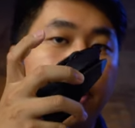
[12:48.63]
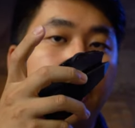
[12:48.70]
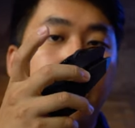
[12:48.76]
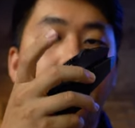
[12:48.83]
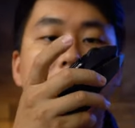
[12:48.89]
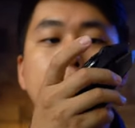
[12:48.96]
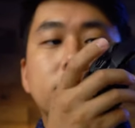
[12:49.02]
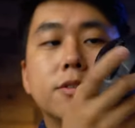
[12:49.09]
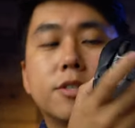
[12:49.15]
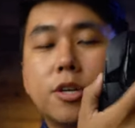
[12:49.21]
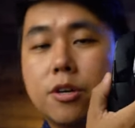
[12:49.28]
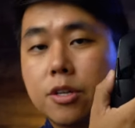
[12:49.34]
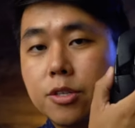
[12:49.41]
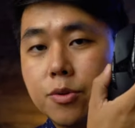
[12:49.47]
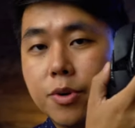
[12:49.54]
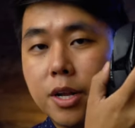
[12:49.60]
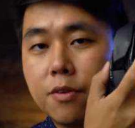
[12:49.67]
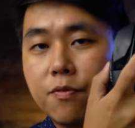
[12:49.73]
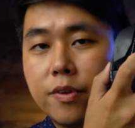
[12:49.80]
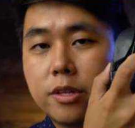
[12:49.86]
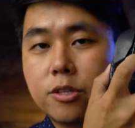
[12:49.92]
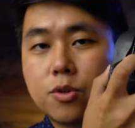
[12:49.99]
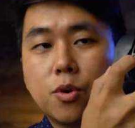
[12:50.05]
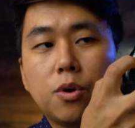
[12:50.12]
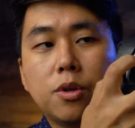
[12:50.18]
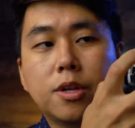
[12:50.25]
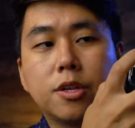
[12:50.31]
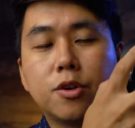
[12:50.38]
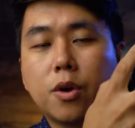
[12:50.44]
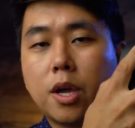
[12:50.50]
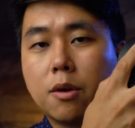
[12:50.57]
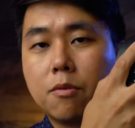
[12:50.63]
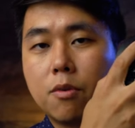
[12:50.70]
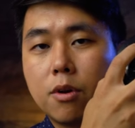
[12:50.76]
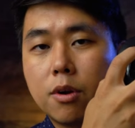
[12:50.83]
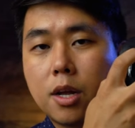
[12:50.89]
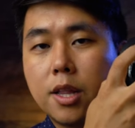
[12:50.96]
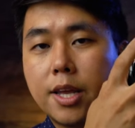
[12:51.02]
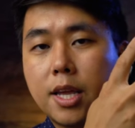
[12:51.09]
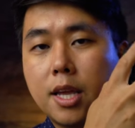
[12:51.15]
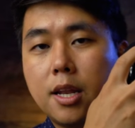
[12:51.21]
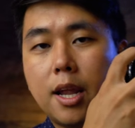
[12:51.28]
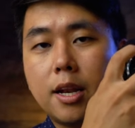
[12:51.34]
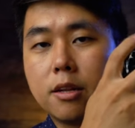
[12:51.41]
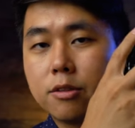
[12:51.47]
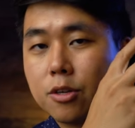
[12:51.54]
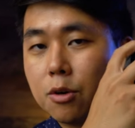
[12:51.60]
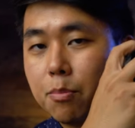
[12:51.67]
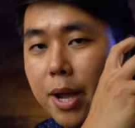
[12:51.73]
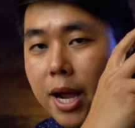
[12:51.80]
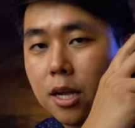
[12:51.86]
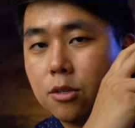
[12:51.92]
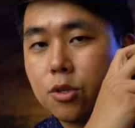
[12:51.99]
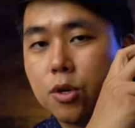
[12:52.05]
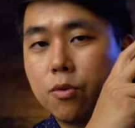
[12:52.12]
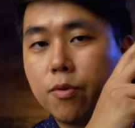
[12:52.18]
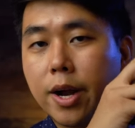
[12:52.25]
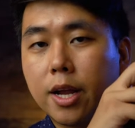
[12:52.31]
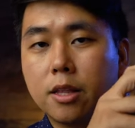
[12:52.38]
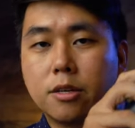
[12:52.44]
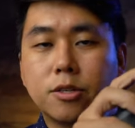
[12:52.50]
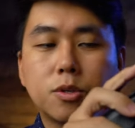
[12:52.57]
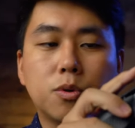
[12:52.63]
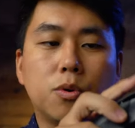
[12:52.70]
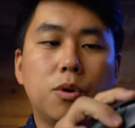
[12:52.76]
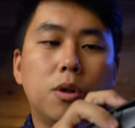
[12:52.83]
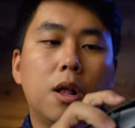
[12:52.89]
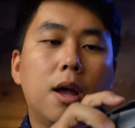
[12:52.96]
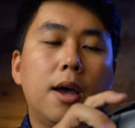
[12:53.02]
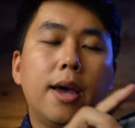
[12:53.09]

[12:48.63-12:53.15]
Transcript: and it'll turn into an infinite scroll and you can click it and it'll turn back into a regular scroll.